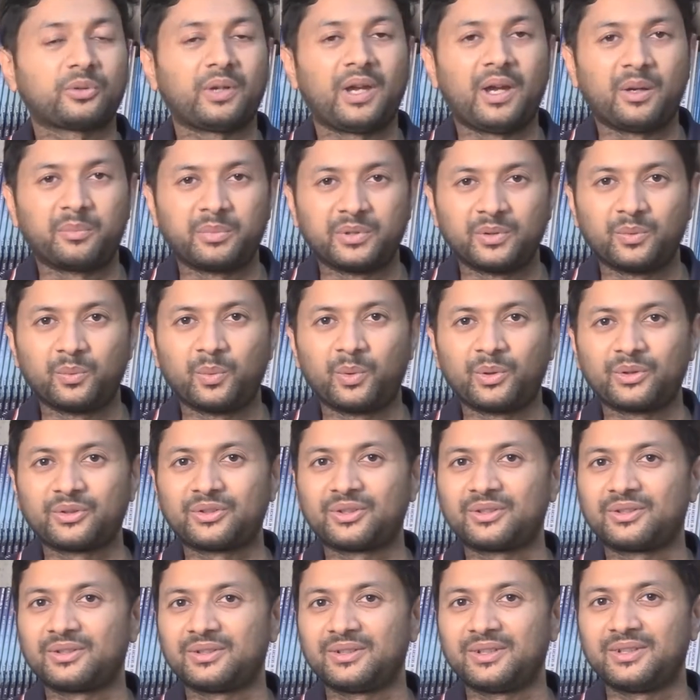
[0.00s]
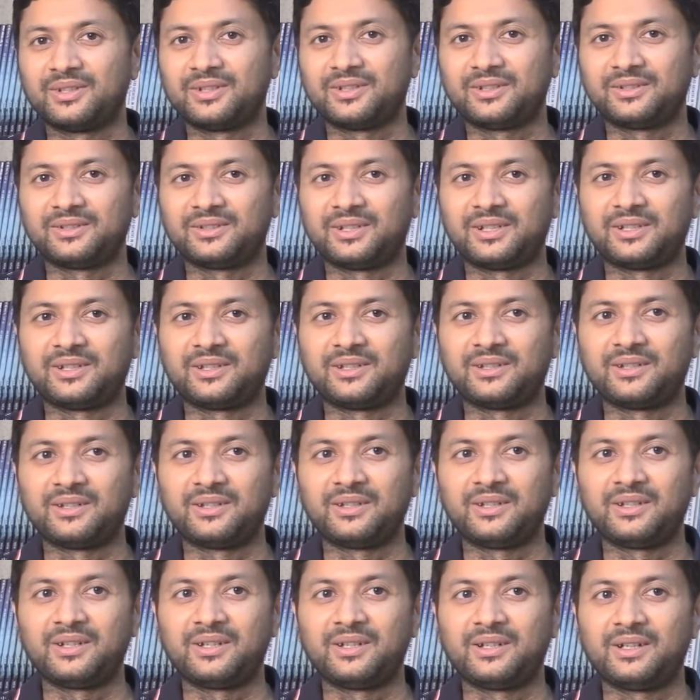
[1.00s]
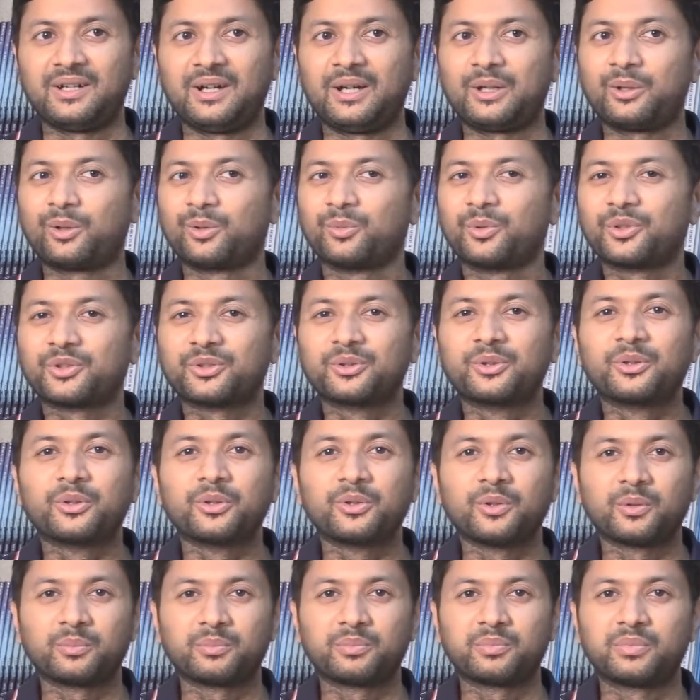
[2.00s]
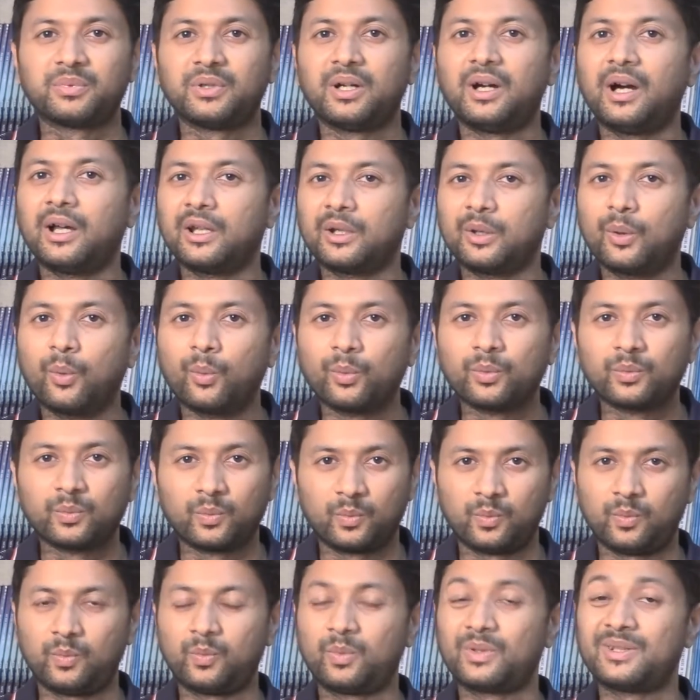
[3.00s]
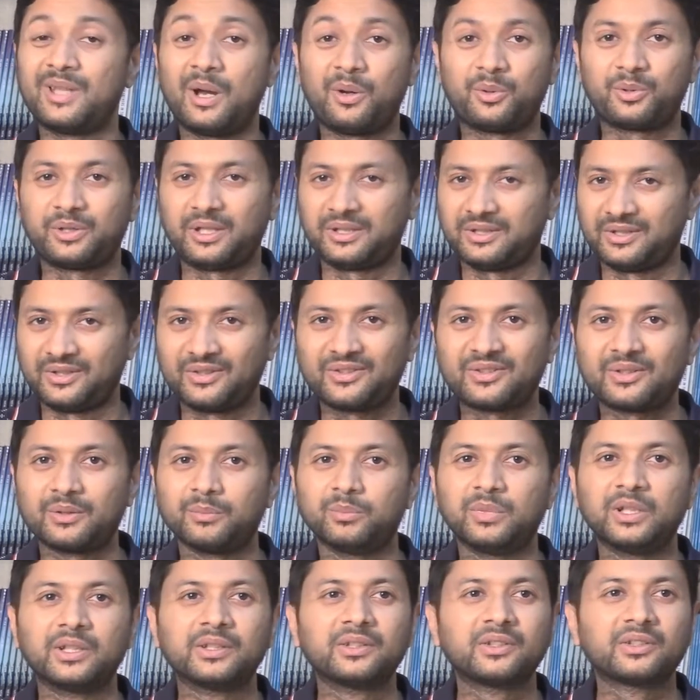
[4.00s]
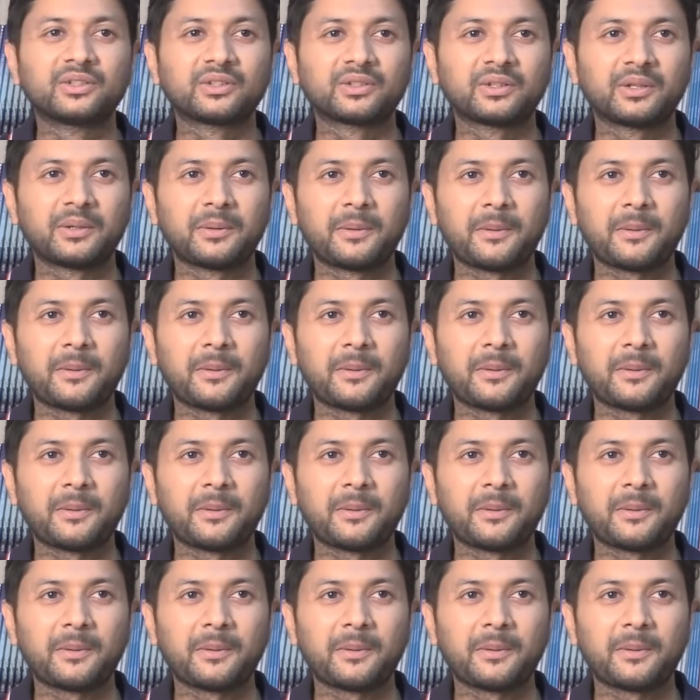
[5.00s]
happened was that I almost grew up alone without any siblings,